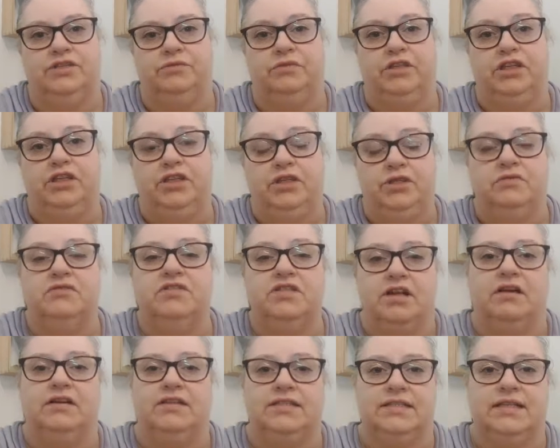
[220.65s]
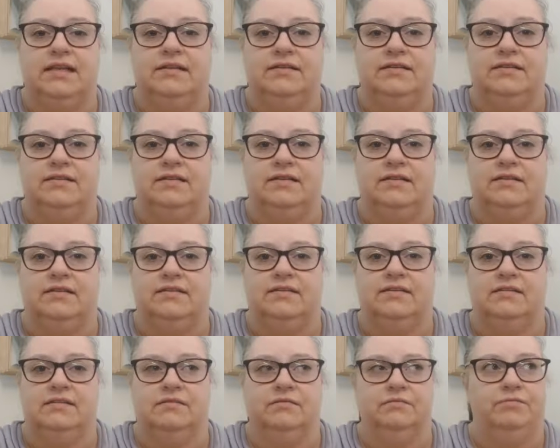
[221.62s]
We use our
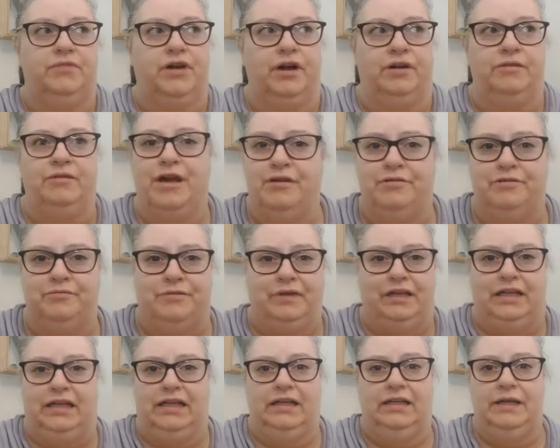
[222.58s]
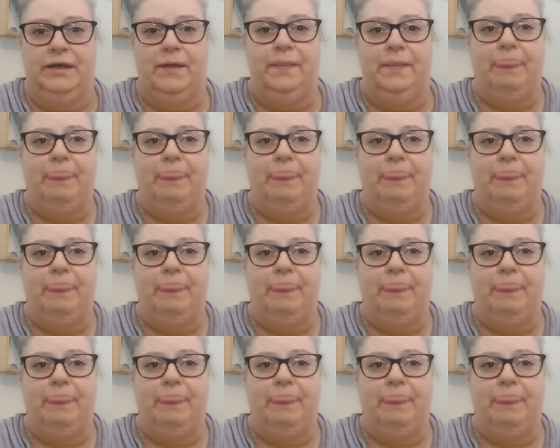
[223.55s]
senses primarily.